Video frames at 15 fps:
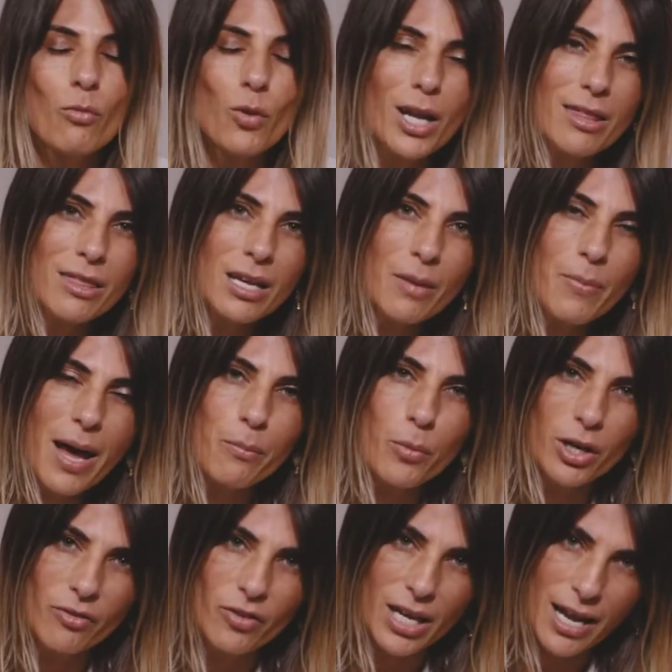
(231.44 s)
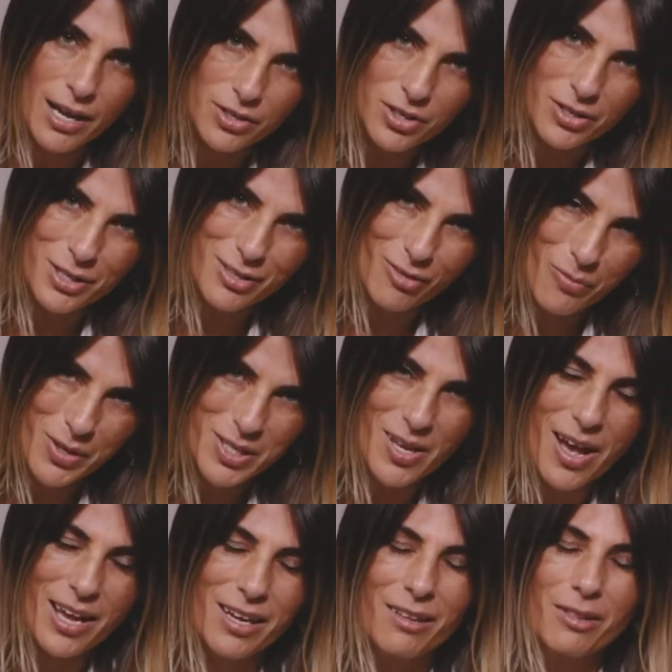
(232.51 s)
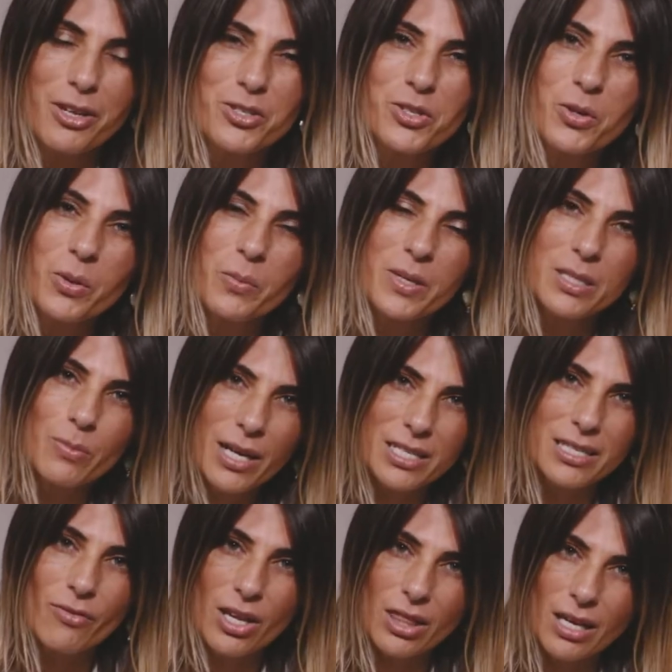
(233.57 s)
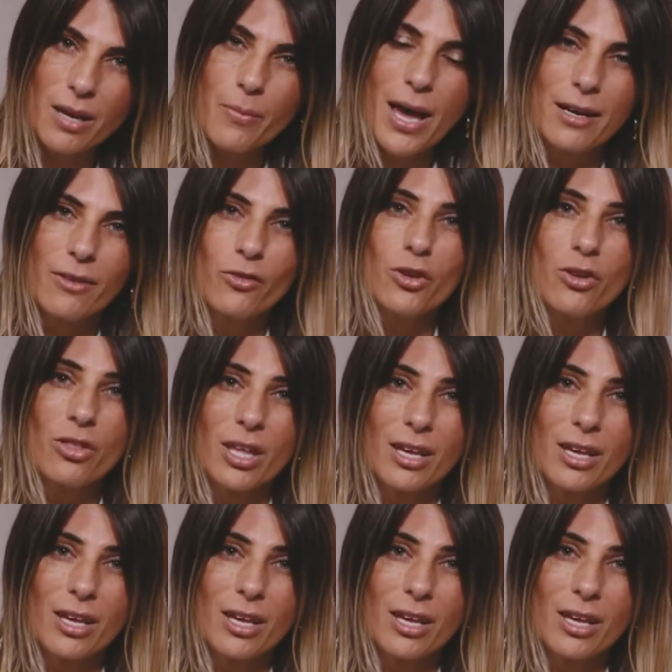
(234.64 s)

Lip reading: When I think about modifications from a psychological perspective, I think about a few